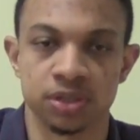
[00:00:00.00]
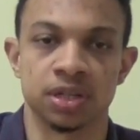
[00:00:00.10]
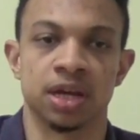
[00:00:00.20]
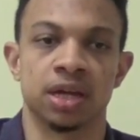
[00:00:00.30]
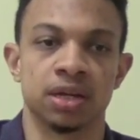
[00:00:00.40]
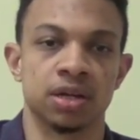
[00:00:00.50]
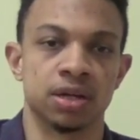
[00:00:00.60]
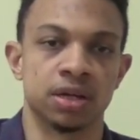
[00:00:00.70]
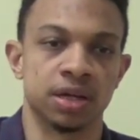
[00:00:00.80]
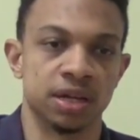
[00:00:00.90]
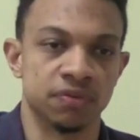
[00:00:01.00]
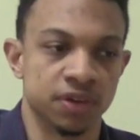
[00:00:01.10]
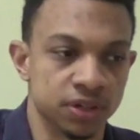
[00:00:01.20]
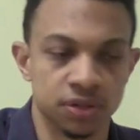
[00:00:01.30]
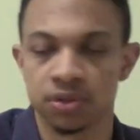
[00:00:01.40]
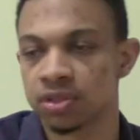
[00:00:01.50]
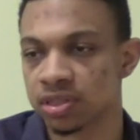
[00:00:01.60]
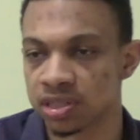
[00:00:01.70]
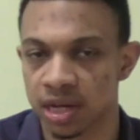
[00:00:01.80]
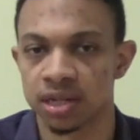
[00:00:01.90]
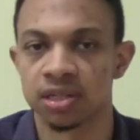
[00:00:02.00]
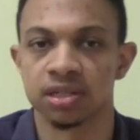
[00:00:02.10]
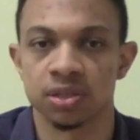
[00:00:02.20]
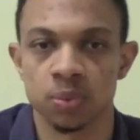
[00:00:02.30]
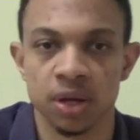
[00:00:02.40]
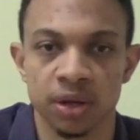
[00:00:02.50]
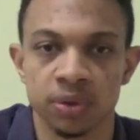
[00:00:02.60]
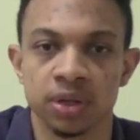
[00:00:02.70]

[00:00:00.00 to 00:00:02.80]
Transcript: and inventors and scientists as well,